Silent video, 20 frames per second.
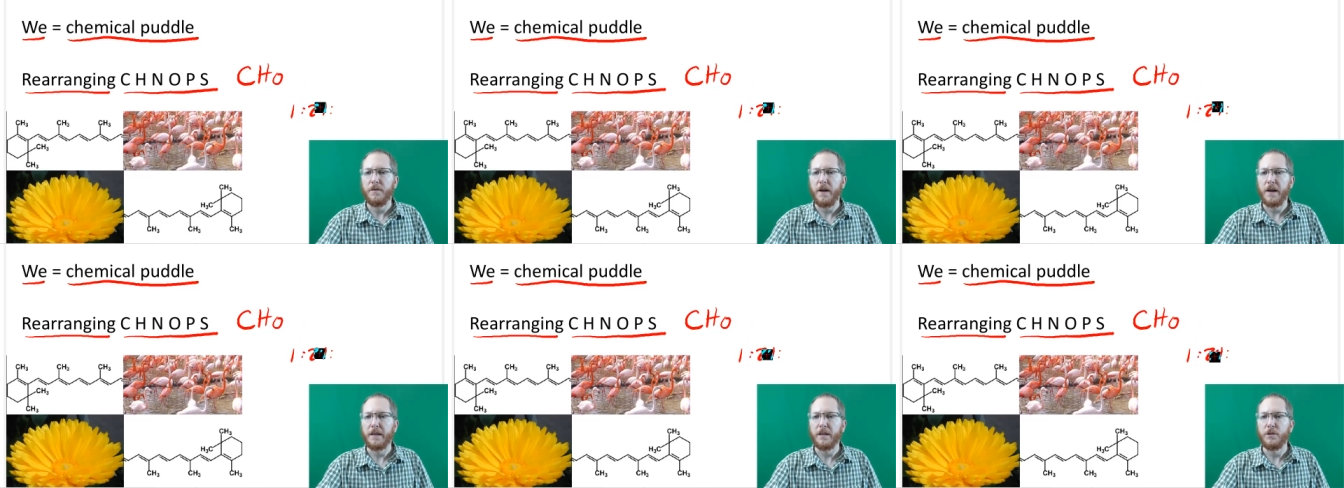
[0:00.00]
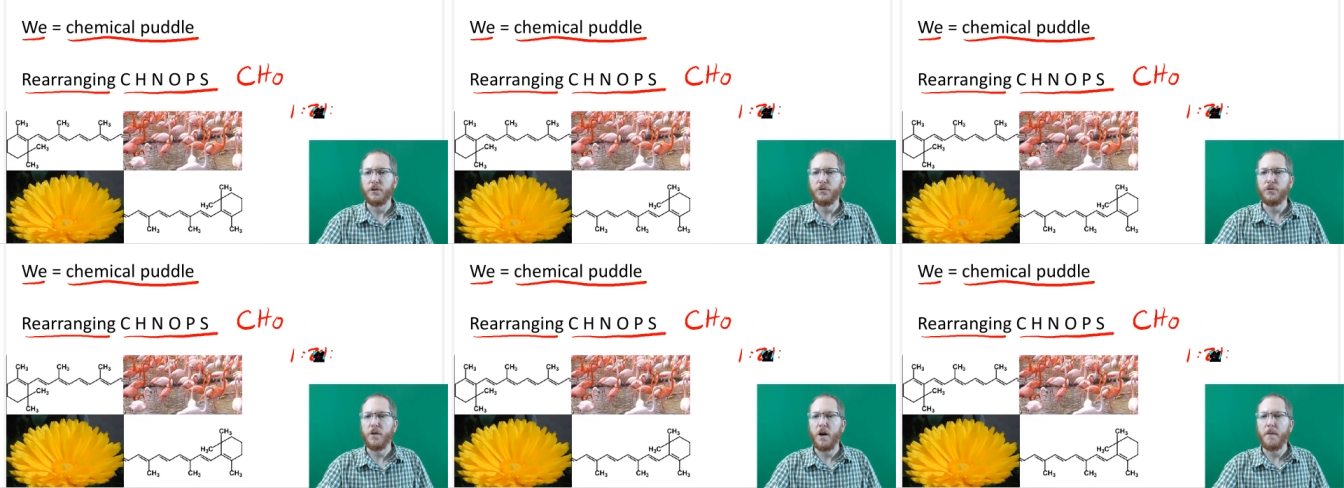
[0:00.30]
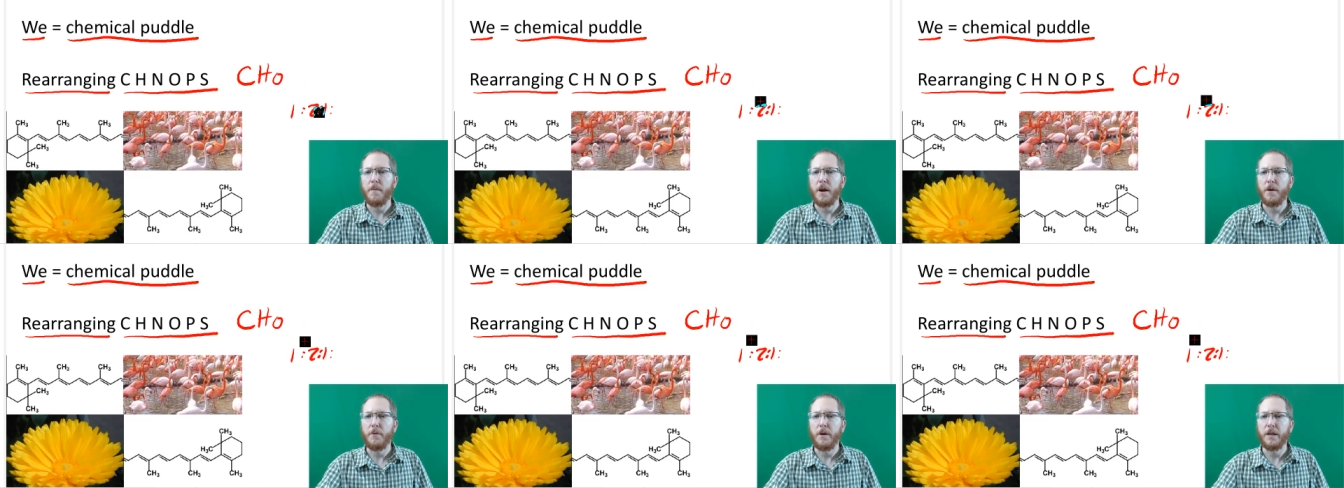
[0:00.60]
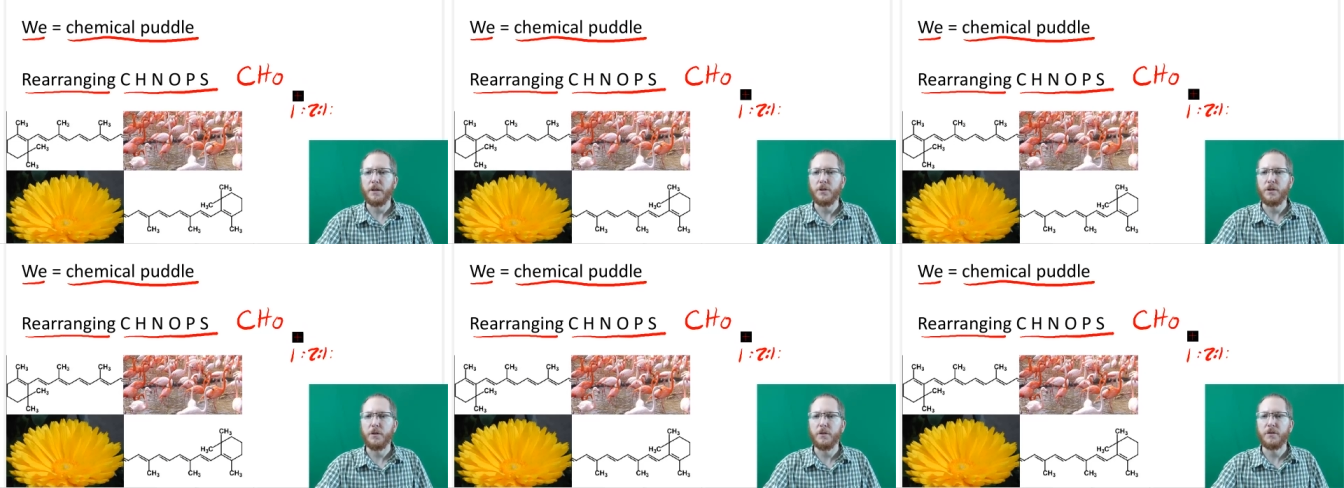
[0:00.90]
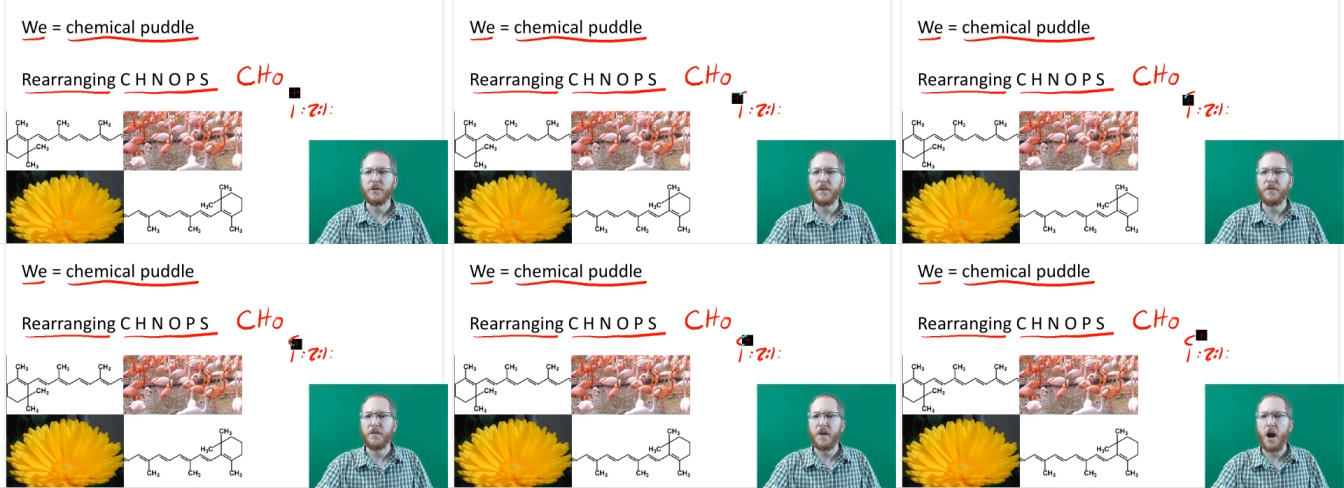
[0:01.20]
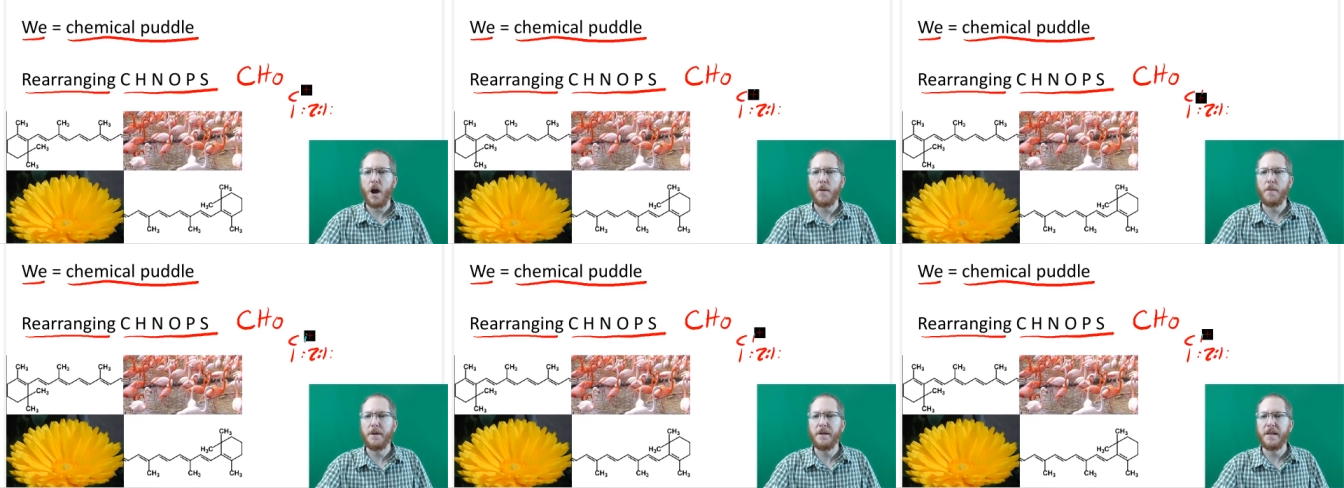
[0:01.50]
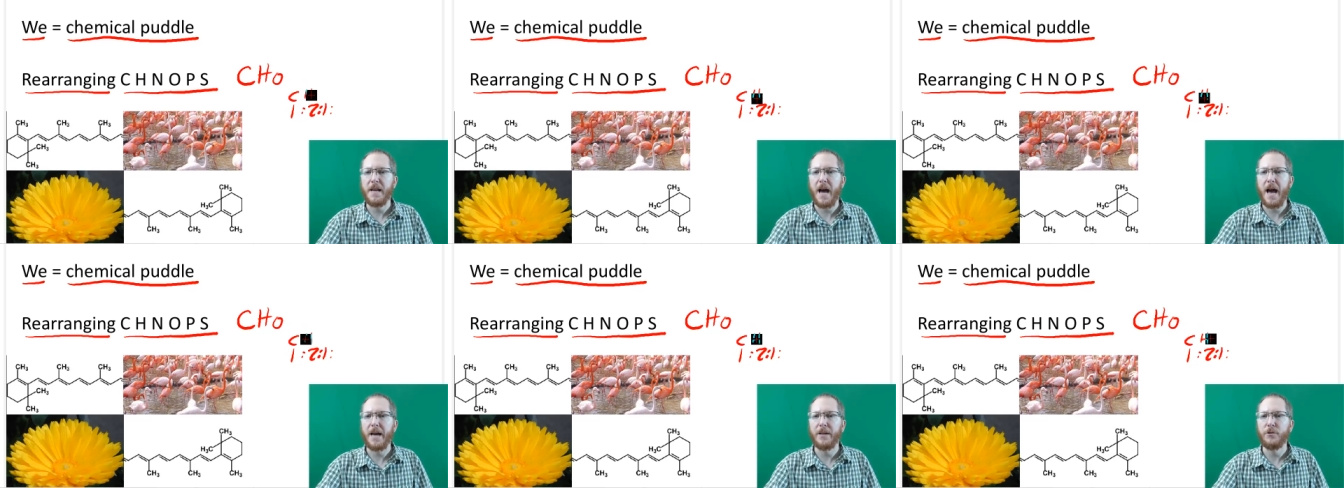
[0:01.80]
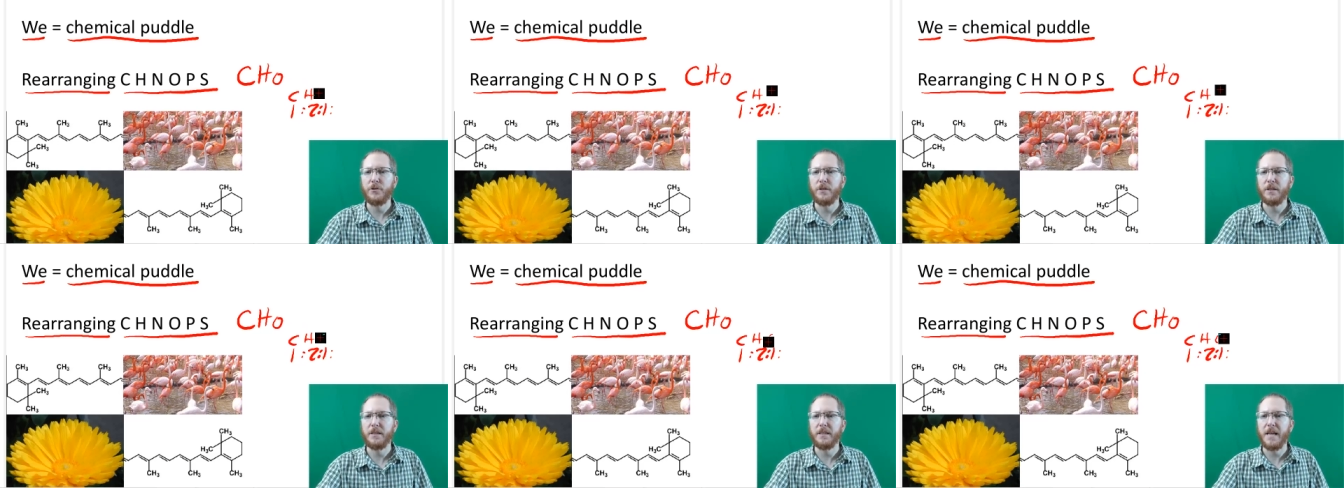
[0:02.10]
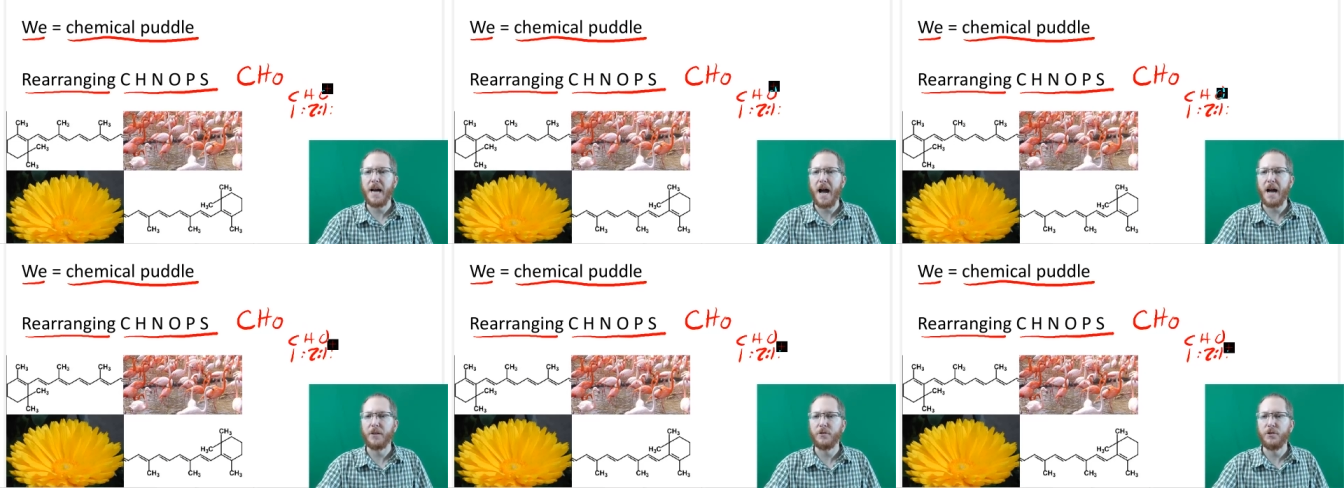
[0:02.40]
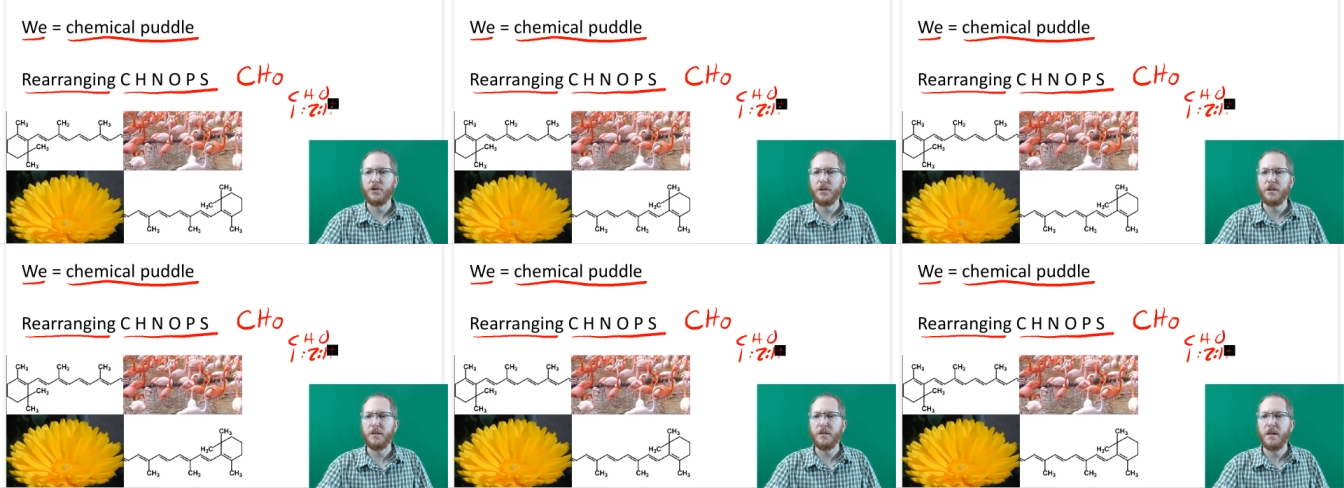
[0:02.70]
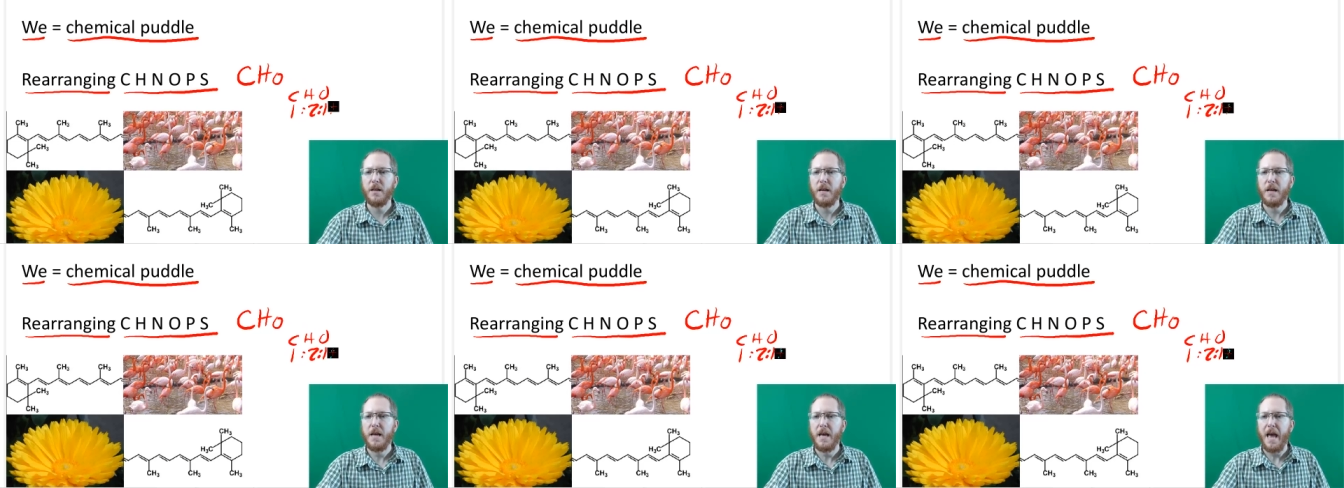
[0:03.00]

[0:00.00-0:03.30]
If I can draw my ratios of carbon to hydrogen to oxygen.